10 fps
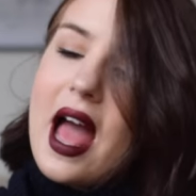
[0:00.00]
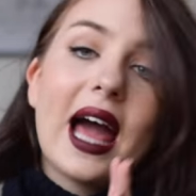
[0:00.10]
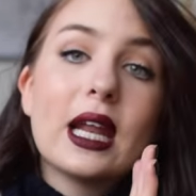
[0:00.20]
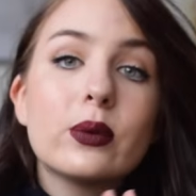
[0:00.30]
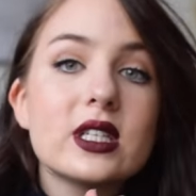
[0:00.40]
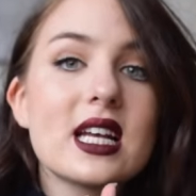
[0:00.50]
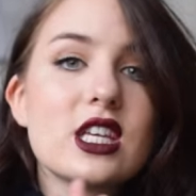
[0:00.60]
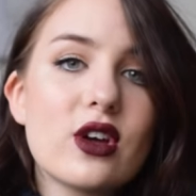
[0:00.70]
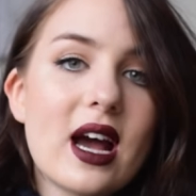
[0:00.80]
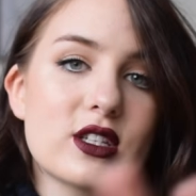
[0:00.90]
And I wish
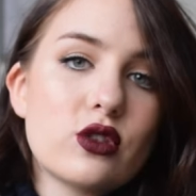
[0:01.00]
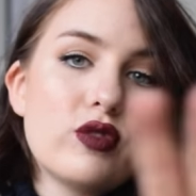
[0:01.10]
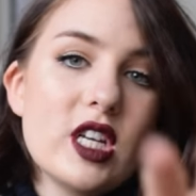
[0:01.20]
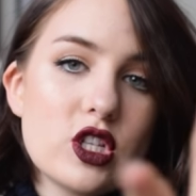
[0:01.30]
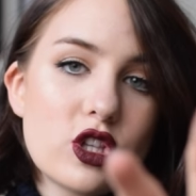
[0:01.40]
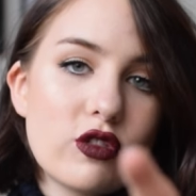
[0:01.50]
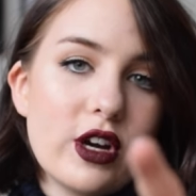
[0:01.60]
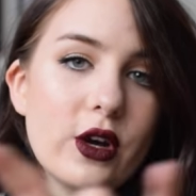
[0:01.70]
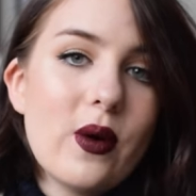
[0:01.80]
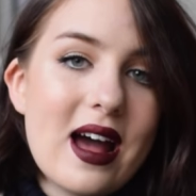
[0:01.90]
that you guys could reach
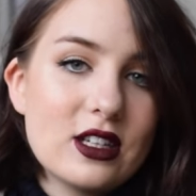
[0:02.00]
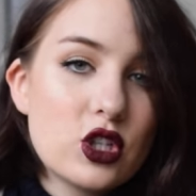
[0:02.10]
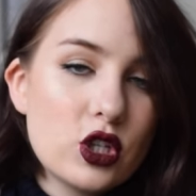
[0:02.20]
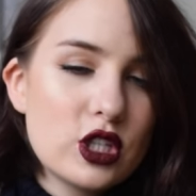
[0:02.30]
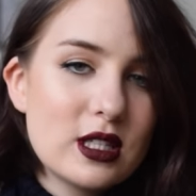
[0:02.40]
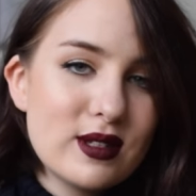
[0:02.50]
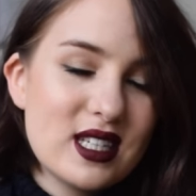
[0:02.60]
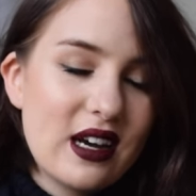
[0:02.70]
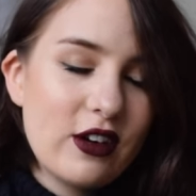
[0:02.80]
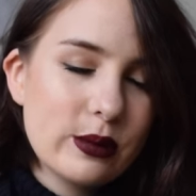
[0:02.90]
through and touch this
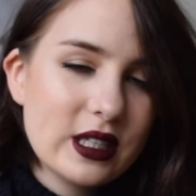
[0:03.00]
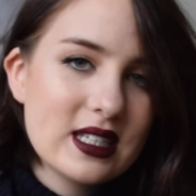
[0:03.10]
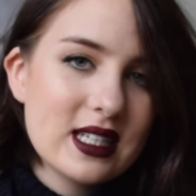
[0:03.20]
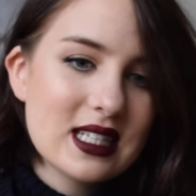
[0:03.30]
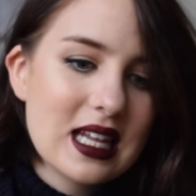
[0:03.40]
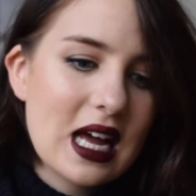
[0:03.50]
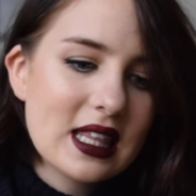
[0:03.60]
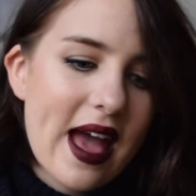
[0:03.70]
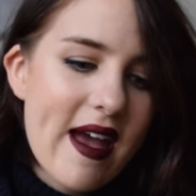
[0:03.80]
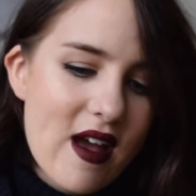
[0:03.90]
material because it's like
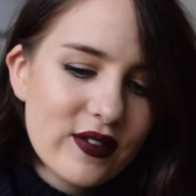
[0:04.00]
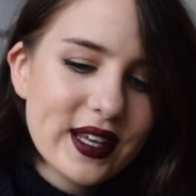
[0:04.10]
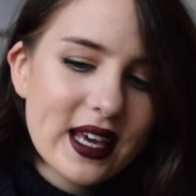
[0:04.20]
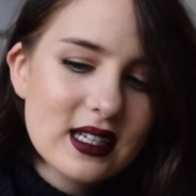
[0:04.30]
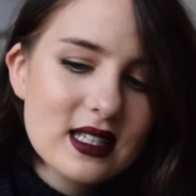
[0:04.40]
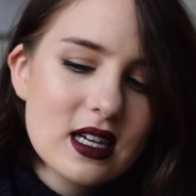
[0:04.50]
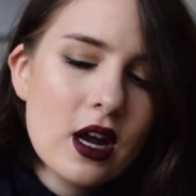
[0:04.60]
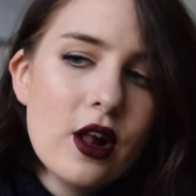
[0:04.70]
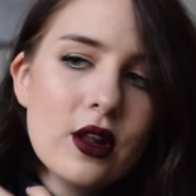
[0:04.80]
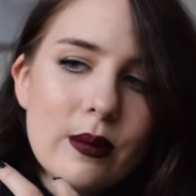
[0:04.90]
the heaviest,
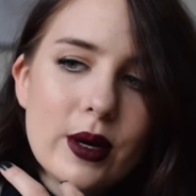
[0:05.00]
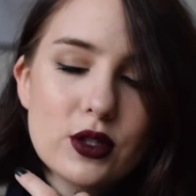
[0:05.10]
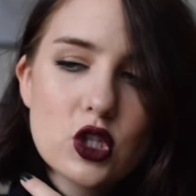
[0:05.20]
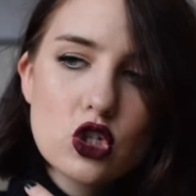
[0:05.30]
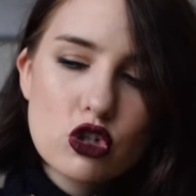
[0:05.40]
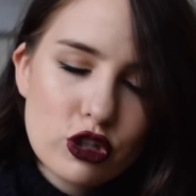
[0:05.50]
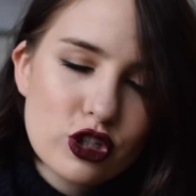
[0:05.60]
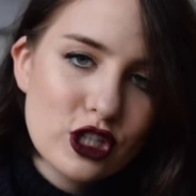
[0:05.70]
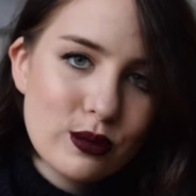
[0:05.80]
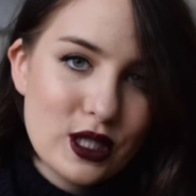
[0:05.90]
most
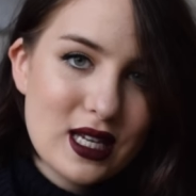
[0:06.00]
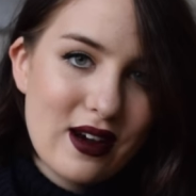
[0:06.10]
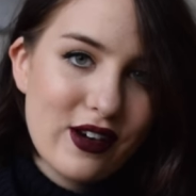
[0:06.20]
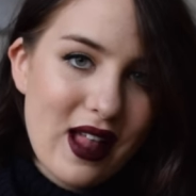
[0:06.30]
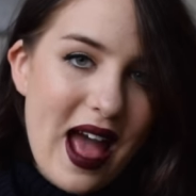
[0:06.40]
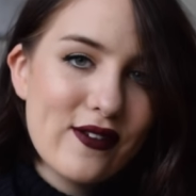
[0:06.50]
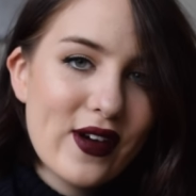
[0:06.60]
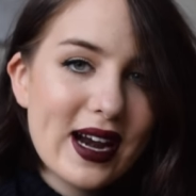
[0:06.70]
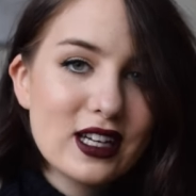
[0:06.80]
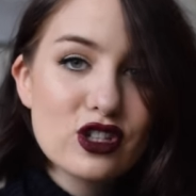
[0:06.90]
structured material ever
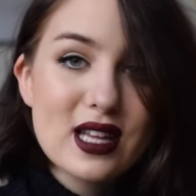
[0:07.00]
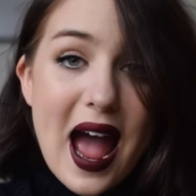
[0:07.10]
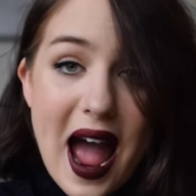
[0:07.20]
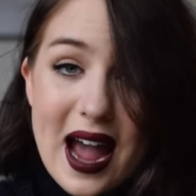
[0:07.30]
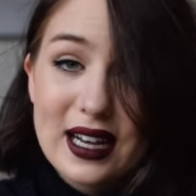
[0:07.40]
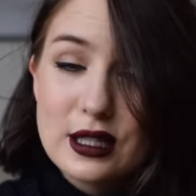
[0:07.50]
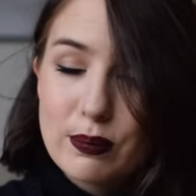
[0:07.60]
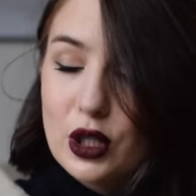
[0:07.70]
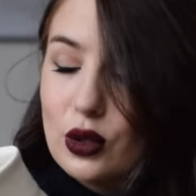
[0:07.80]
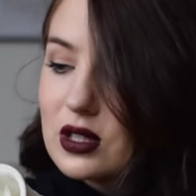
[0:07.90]
and it just hangs
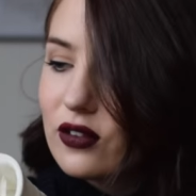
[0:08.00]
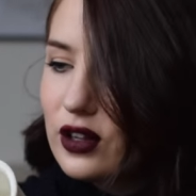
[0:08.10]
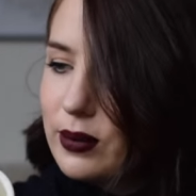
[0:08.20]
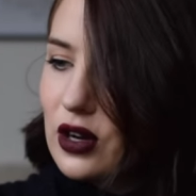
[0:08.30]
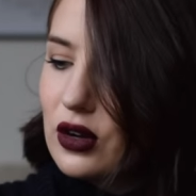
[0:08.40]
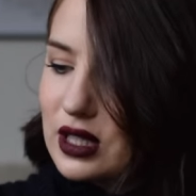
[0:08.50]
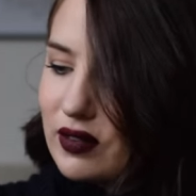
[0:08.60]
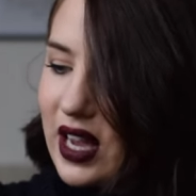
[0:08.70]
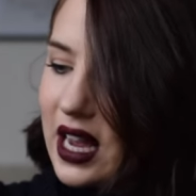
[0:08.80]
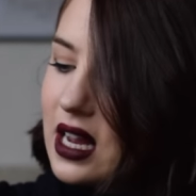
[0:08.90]
beautifully because of
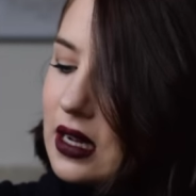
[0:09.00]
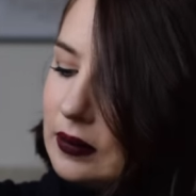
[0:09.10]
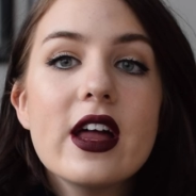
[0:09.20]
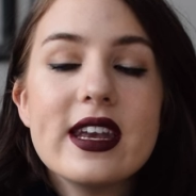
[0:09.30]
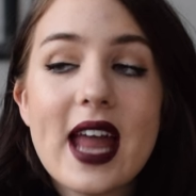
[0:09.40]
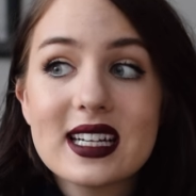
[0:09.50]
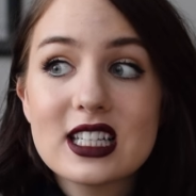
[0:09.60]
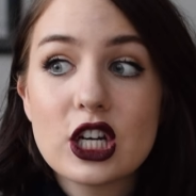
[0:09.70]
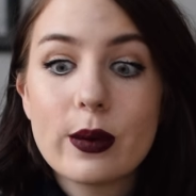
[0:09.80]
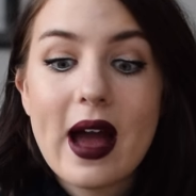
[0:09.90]
it.
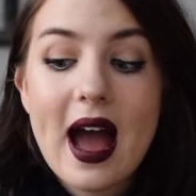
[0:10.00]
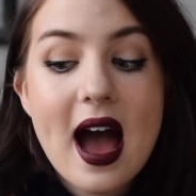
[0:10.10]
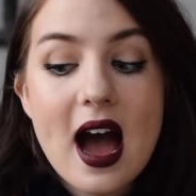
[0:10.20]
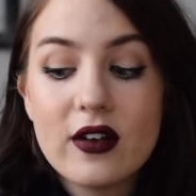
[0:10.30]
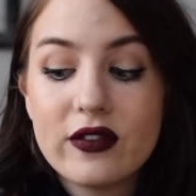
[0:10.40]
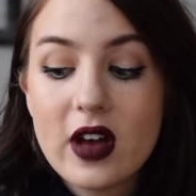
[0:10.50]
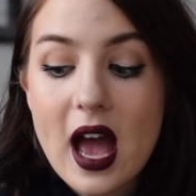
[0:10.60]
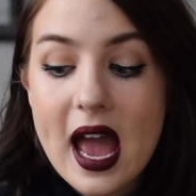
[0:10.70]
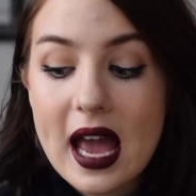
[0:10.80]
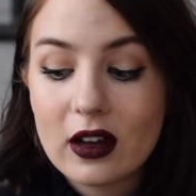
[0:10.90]
Next up I have
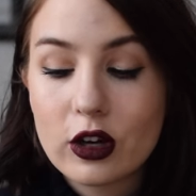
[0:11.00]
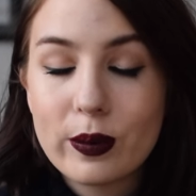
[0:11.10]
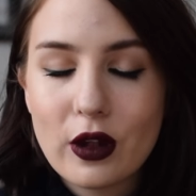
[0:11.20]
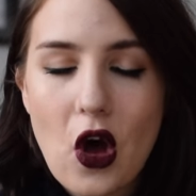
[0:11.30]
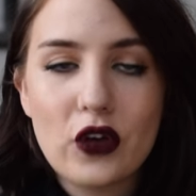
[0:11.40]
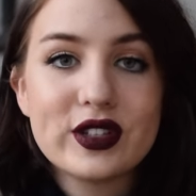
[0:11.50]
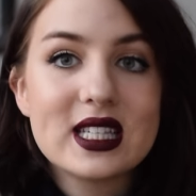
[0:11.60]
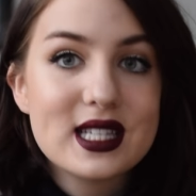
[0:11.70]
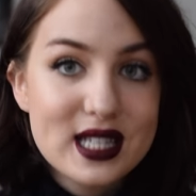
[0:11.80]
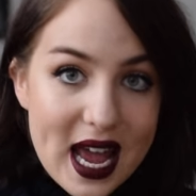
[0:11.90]
a couple of
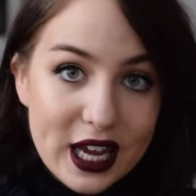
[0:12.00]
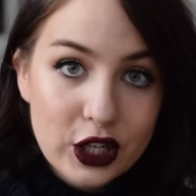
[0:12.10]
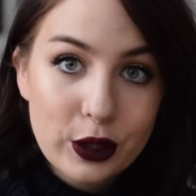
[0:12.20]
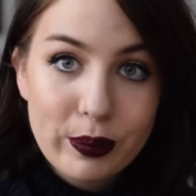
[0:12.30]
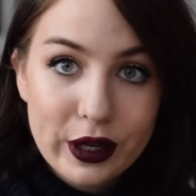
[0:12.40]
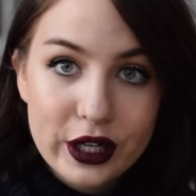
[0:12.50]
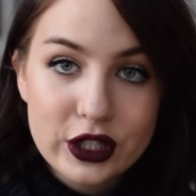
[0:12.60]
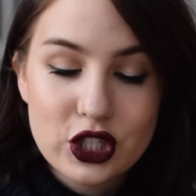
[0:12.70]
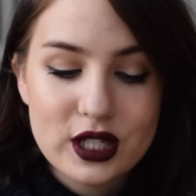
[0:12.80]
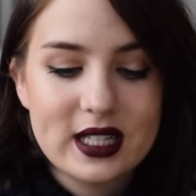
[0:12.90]
sale
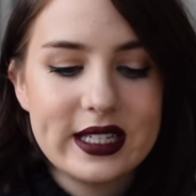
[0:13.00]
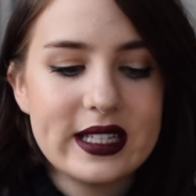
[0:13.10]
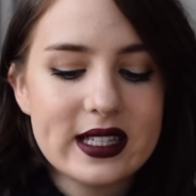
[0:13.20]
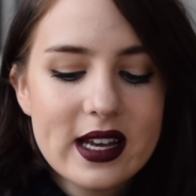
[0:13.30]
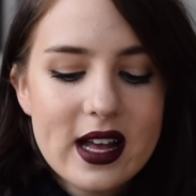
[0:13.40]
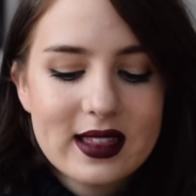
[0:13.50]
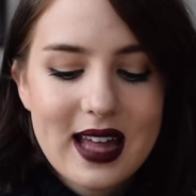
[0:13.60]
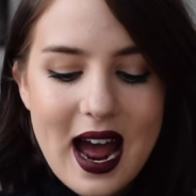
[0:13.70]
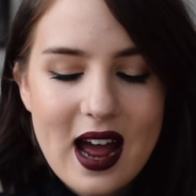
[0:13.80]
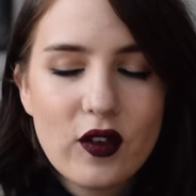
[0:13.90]
purchases
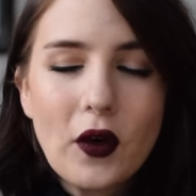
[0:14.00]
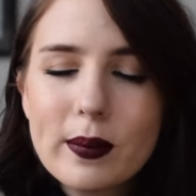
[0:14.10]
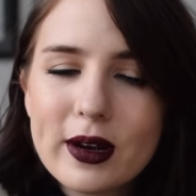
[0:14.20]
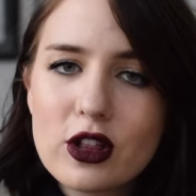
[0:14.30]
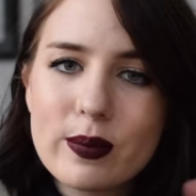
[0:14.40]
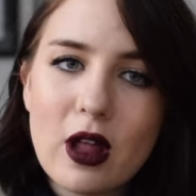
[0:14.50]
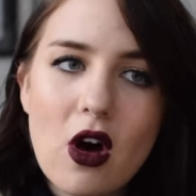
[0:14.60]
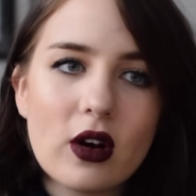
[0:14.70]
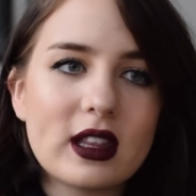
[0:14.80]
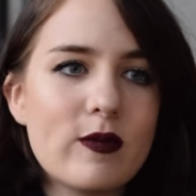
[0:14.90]
that have already been on the
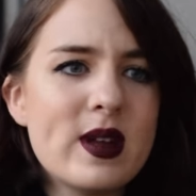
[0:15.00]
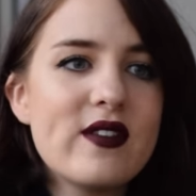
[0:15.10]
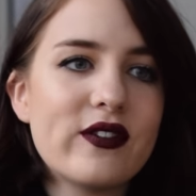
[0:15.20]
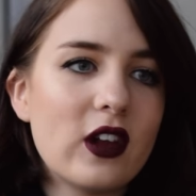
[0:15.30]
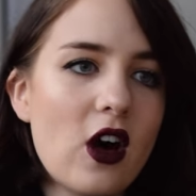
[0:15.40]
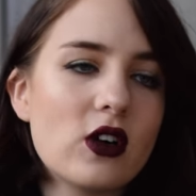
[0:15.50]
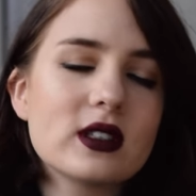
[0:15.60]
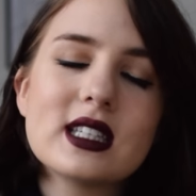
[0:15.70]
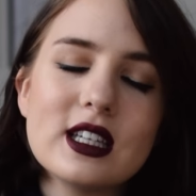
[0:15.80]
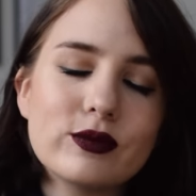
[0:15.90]
blog, they've been in
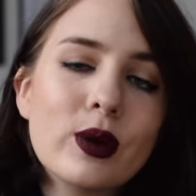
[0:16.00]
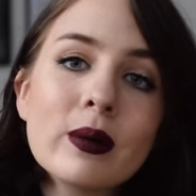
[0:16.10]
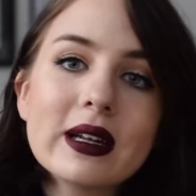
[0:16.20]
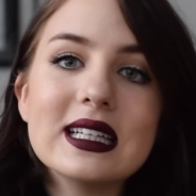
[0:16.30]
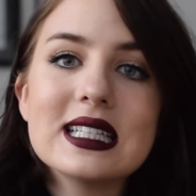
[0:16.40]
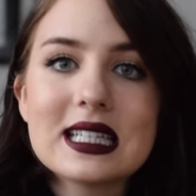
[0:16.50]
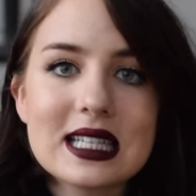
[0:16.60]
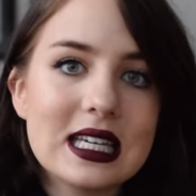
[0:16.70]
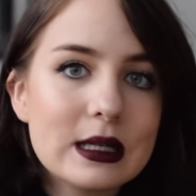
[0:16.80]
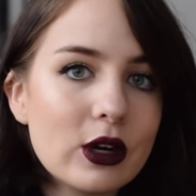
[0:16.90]
vlogs, so you've probably
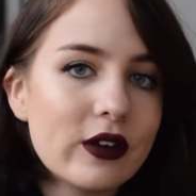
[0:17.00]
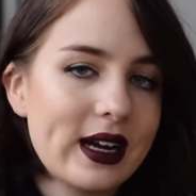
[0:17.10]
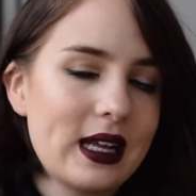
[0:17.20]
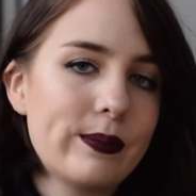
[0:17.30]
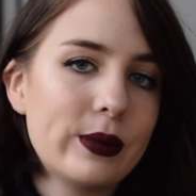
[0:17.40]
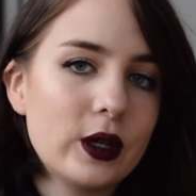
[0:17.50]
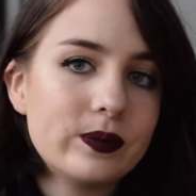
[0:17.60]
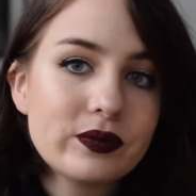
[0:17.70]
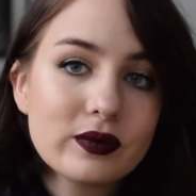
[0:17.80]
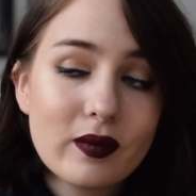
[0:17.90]
seen them already,
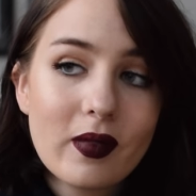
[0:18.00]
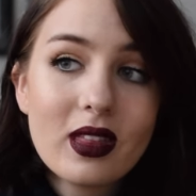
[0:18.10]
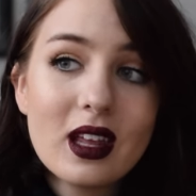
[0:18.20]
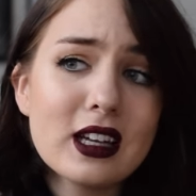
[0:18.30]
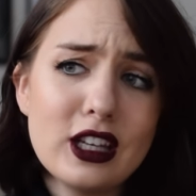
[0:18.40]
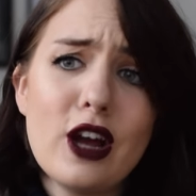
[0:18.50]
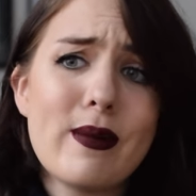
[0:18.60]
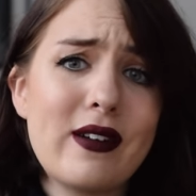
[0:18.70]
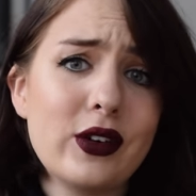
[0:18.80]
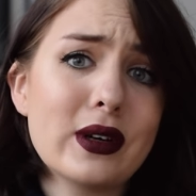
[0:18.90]
but you know
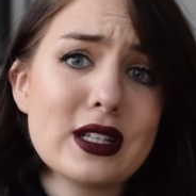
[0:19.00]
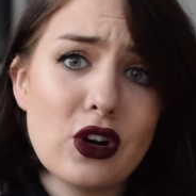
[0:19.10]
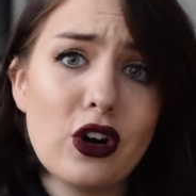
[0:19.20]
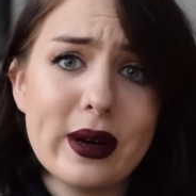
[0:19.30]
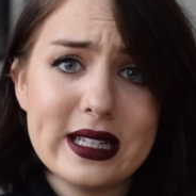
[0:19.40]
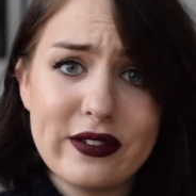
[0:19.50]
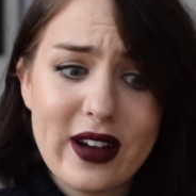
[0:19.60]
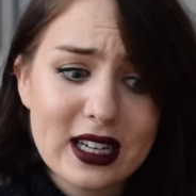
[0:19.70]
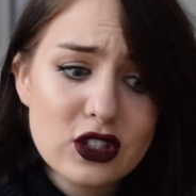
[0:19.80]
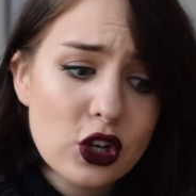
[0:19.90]
my rule is always if I
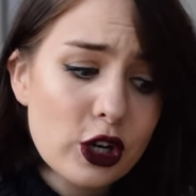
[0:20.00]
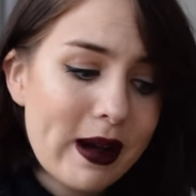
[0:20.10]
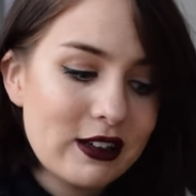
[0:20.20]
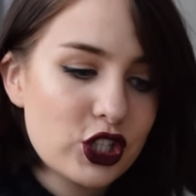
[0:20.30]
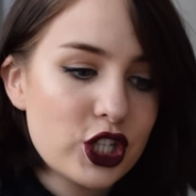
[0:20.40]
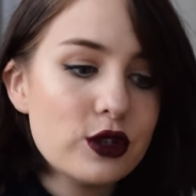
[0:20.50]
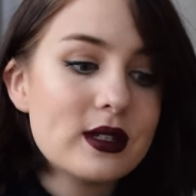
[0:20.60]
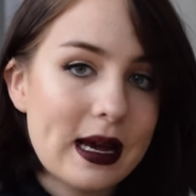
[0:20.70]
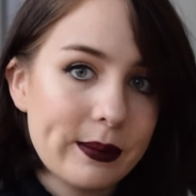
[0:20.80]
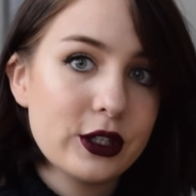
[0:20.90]
can talk about shoes,
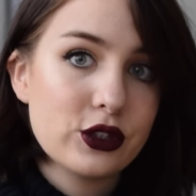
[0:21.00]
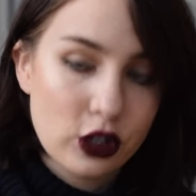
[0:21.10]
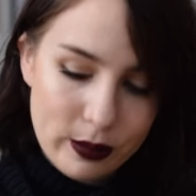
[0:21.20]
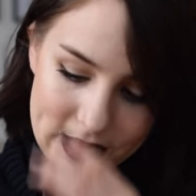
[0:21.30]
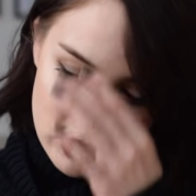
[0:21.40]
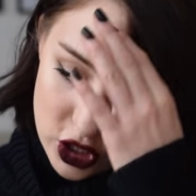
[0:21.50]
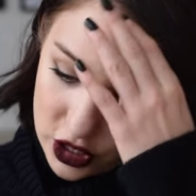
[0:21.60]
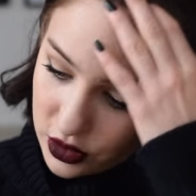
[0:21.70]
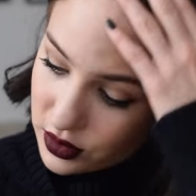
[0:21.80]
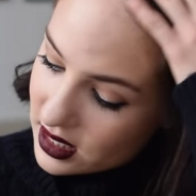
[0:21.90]
I'm going to talk about
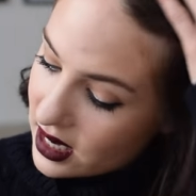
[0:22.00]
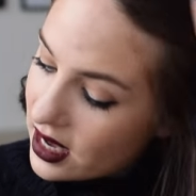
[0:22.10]
shoes.